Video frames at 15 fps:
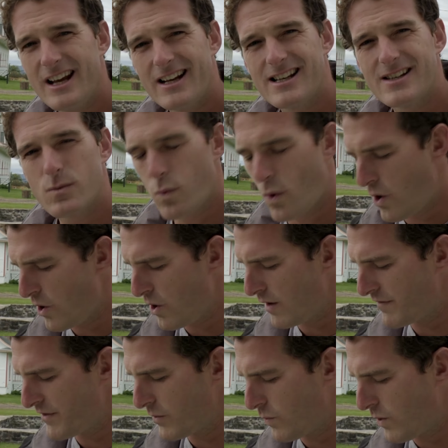It is war
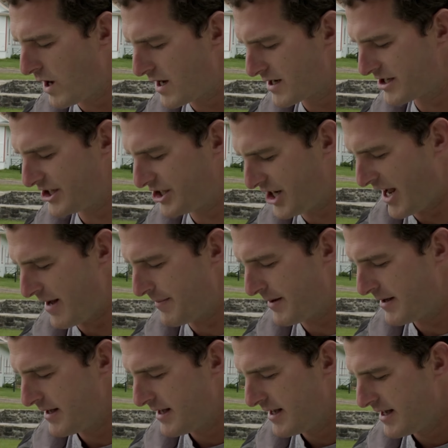of the worst shape,
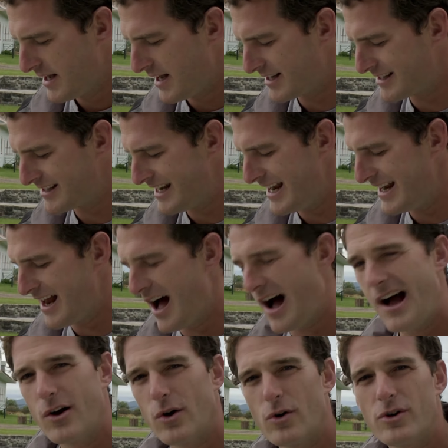a scene
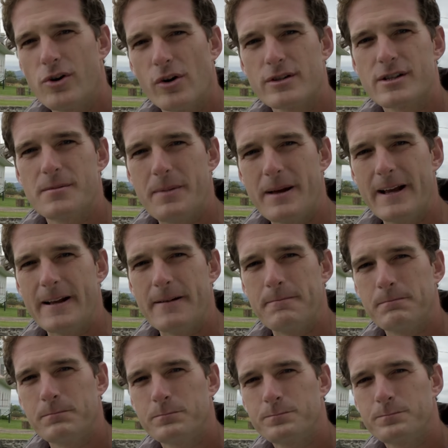I ought not to be in.